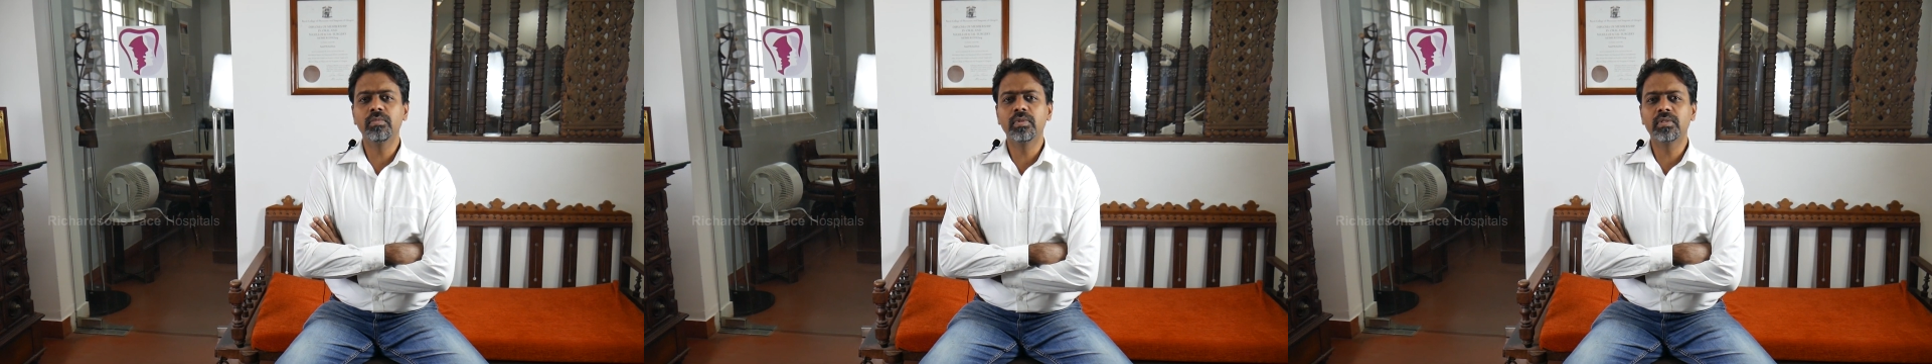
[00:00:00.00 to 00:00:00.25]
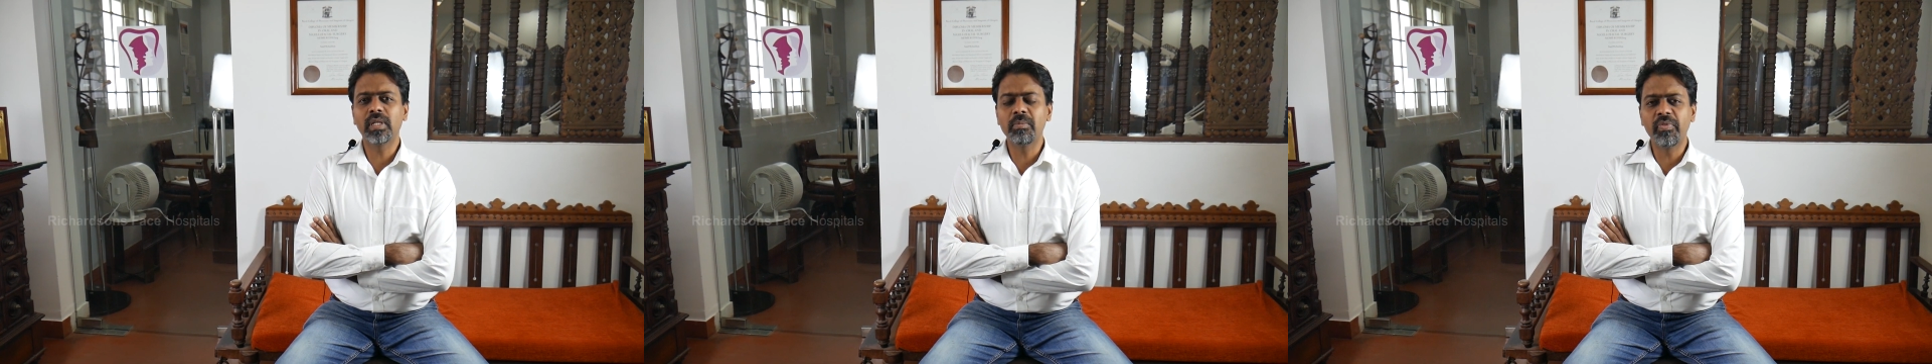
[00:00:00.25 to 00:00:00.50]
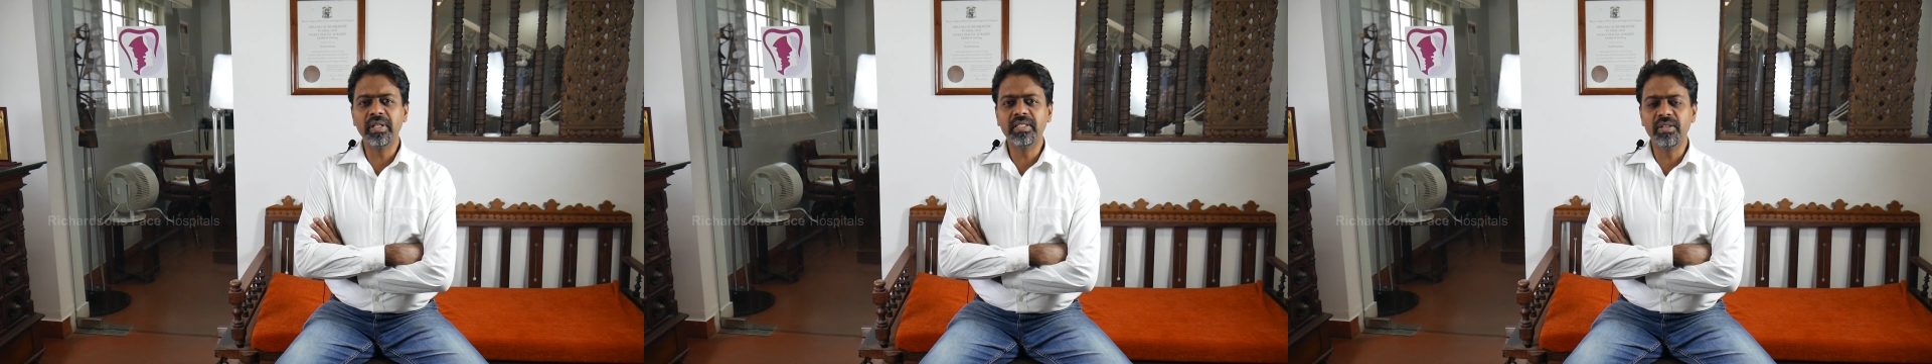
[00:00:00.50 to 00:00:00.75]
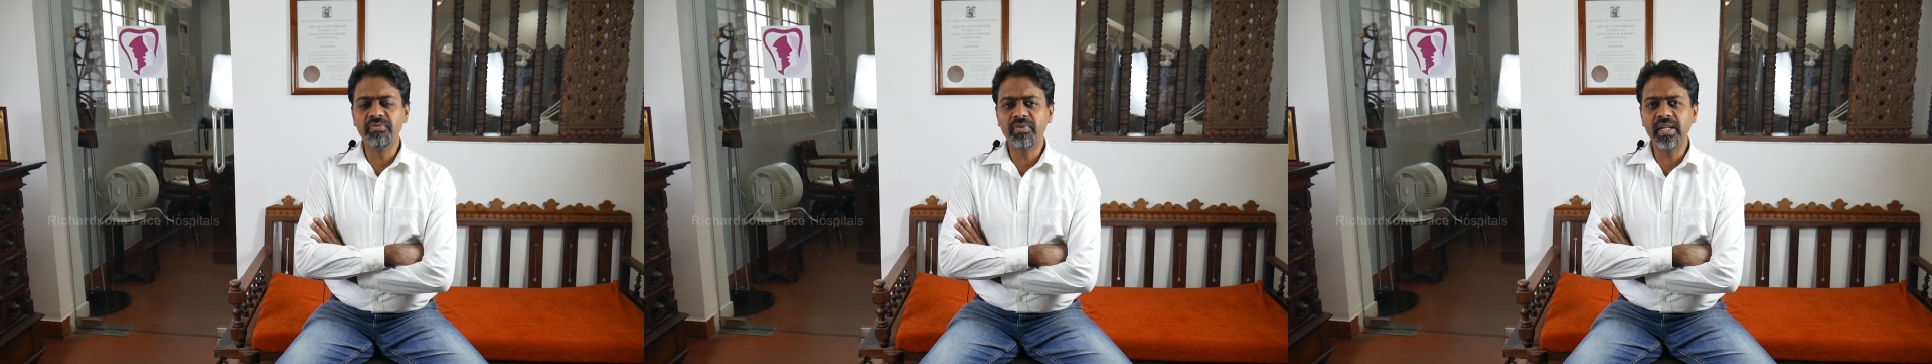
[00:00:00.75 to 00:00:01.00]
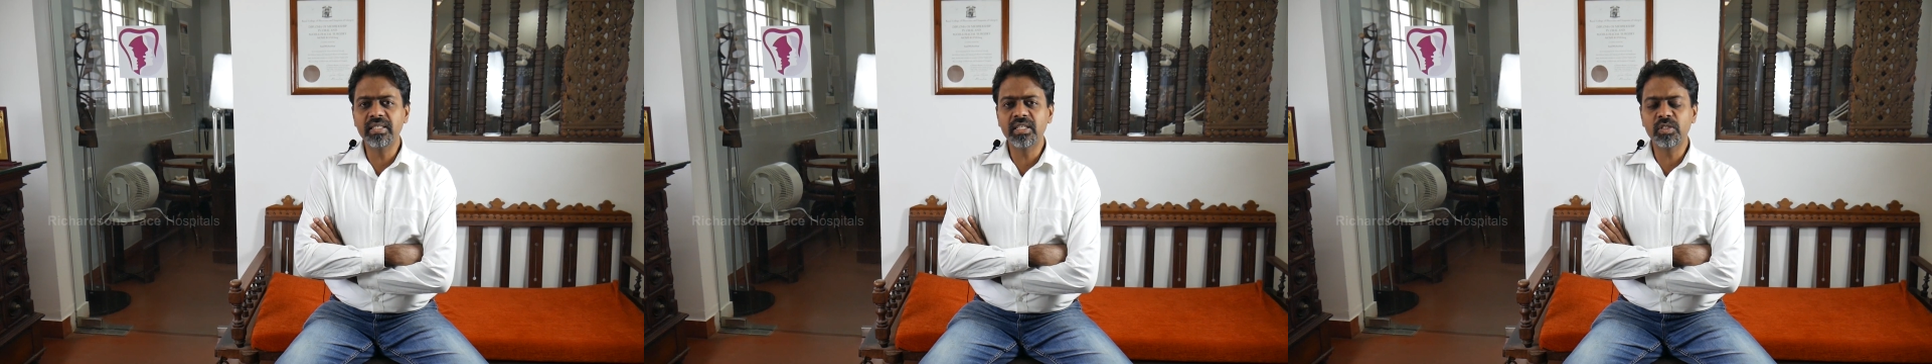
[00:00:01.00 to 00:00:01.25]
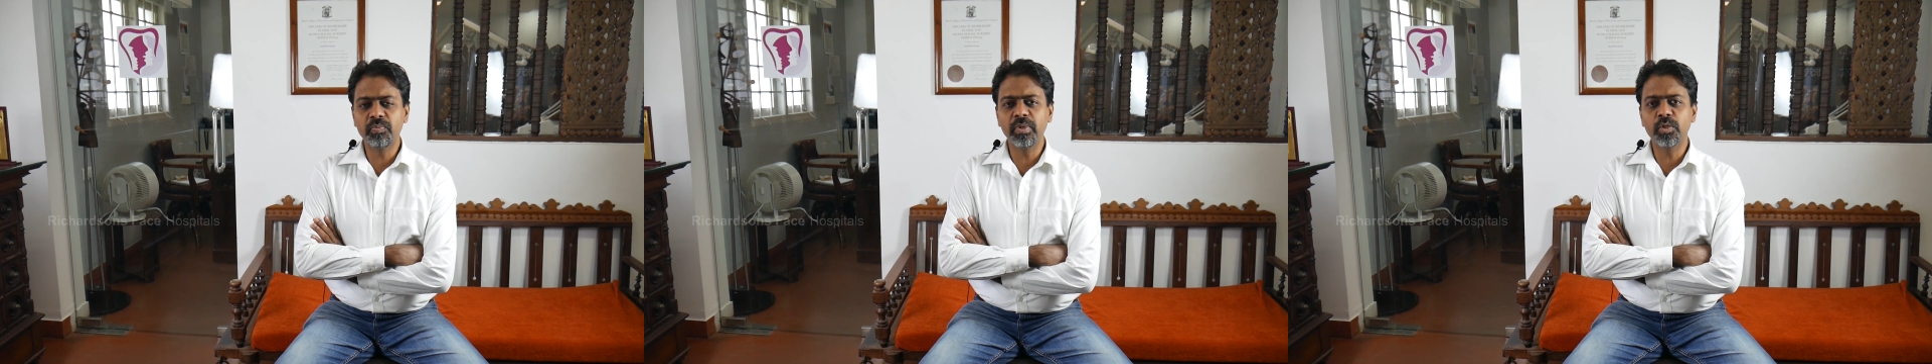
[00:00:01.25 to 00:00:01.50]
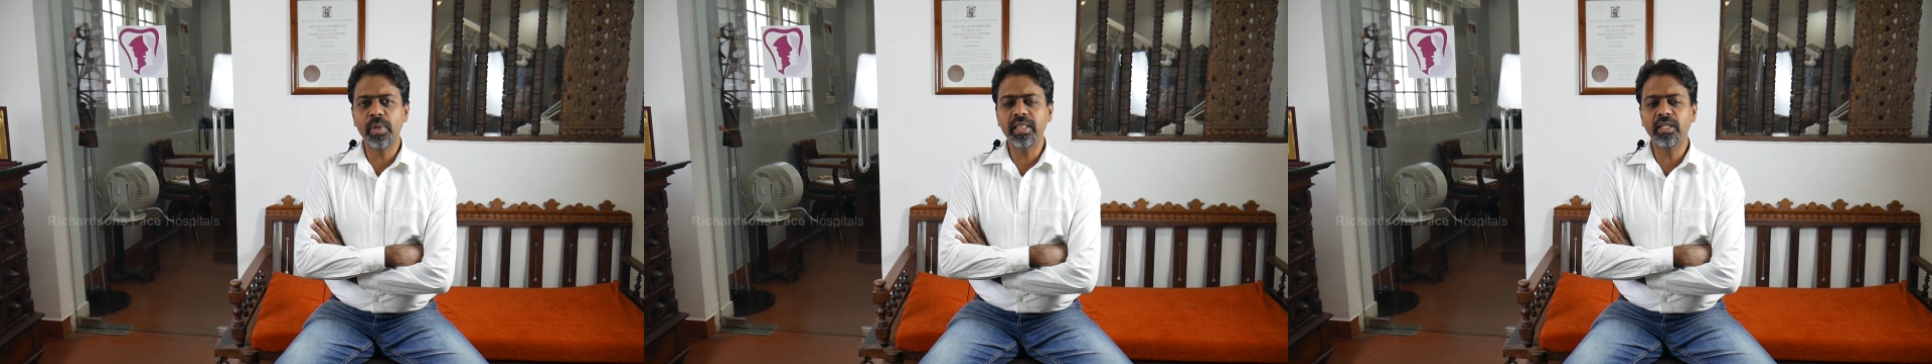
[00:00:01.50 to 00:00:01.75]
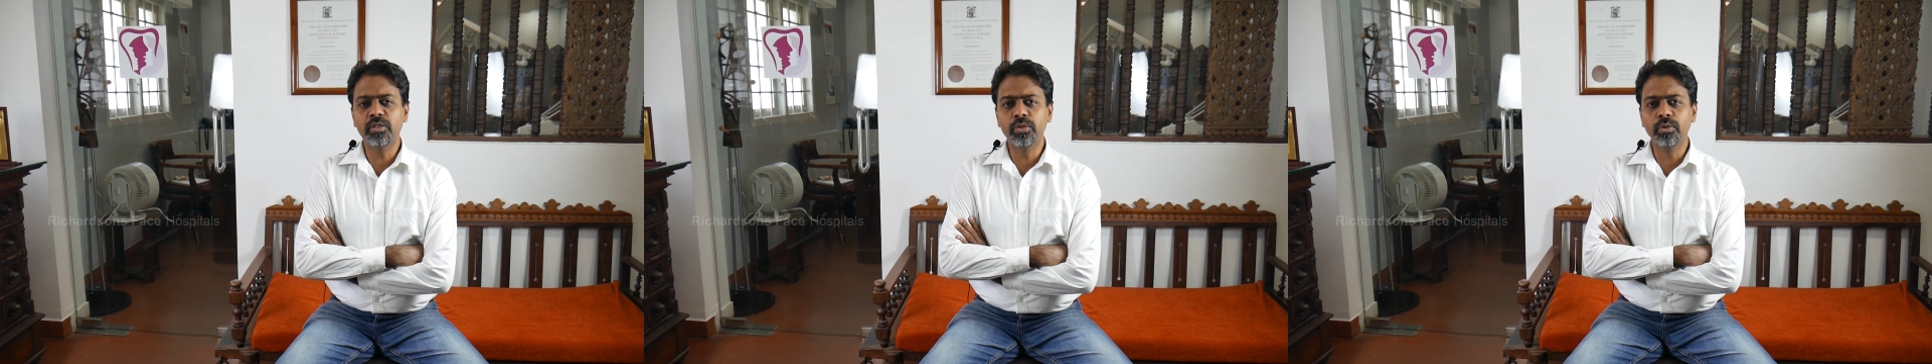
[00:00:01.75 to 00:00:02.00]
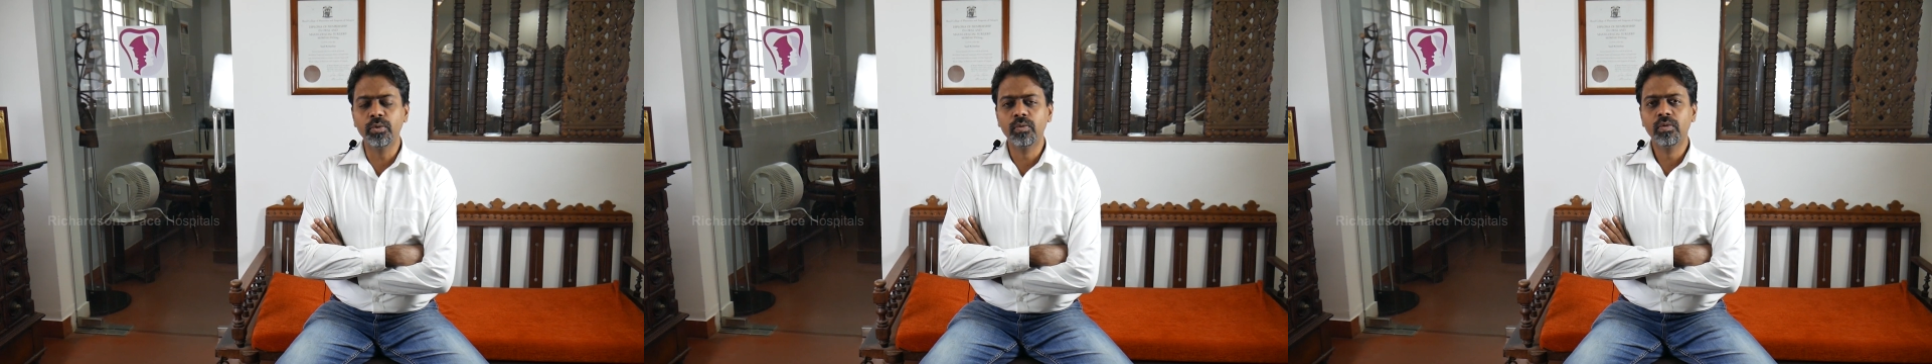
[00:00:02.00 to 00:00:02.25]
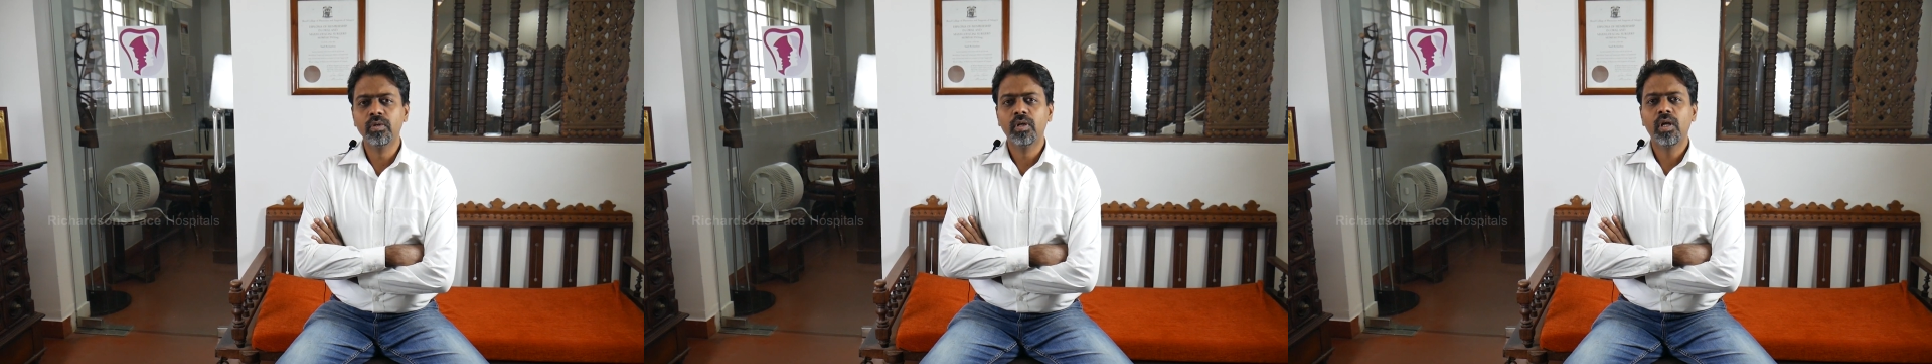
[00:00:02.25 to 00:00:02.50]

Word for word: some of the differences between two